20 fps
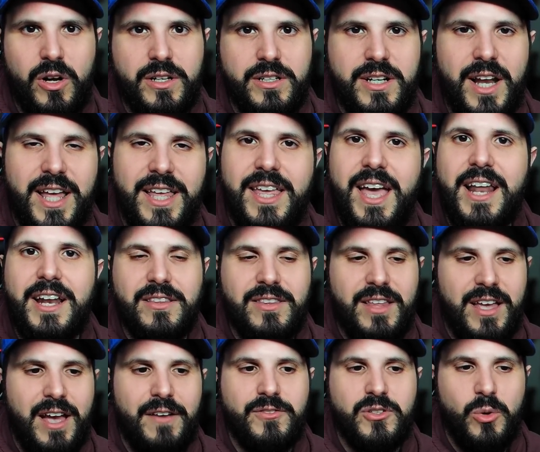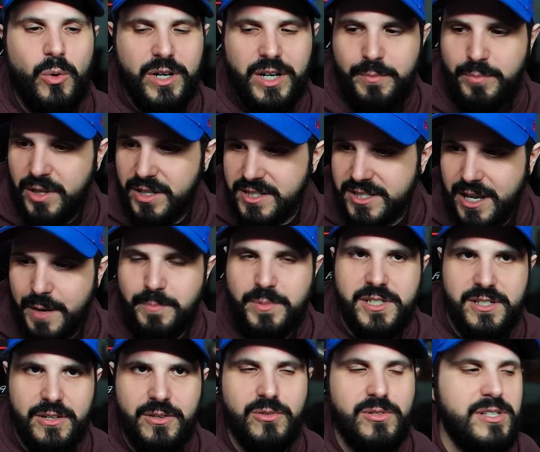And I get it. They have 20 plus
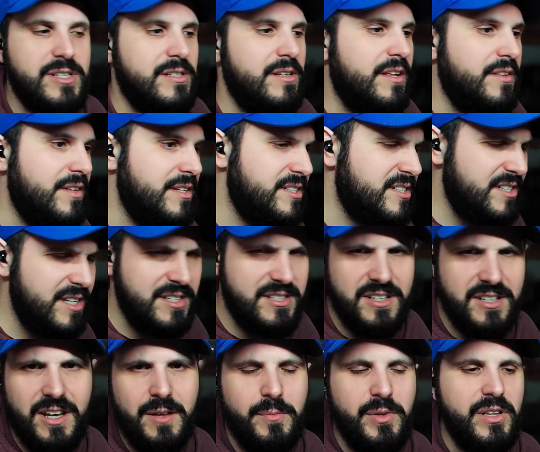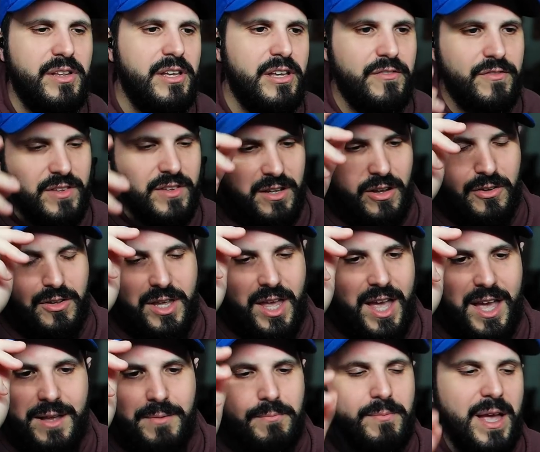episodes in this season, I believe. You know, you
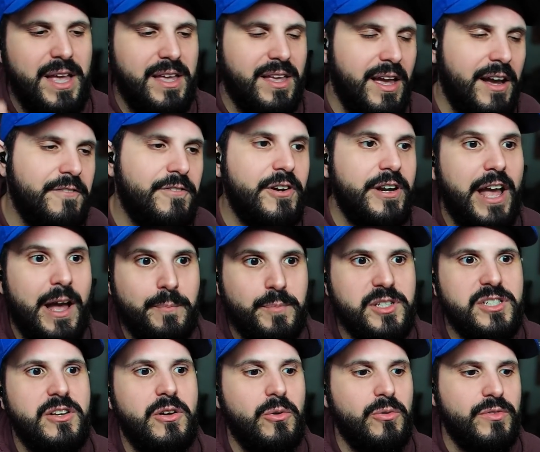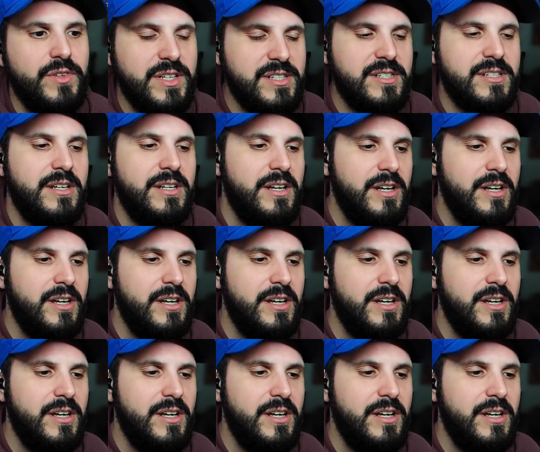can't make every episode this